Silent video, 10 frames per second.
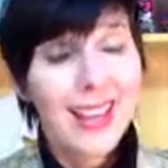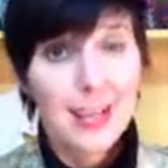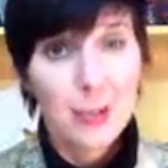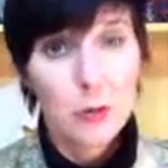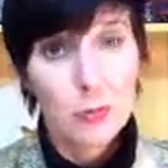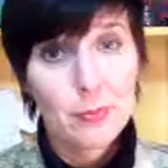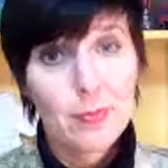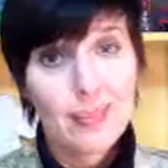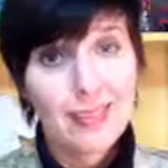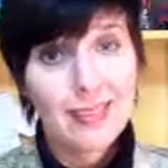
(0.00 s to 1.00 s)
and I hope
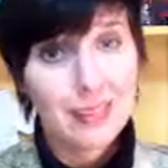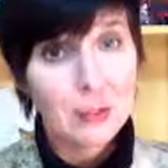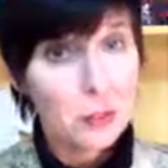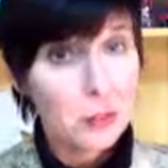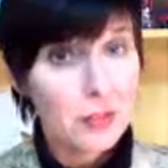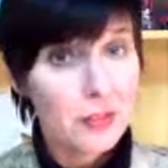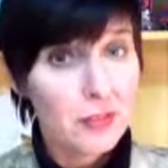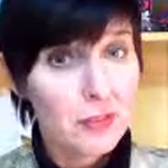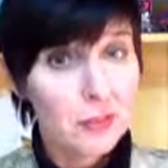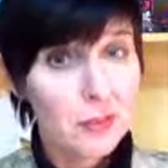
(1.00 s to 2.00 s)
that the tools of
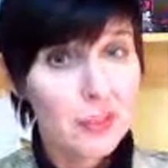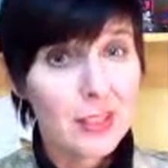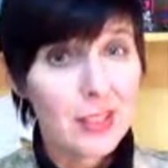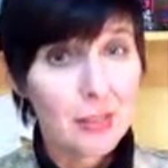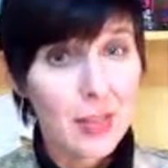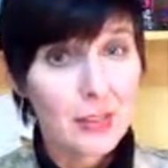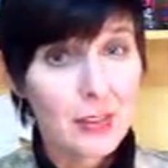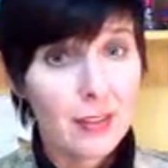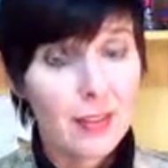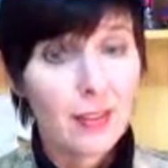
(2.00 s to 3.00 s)
the Simple Singing Method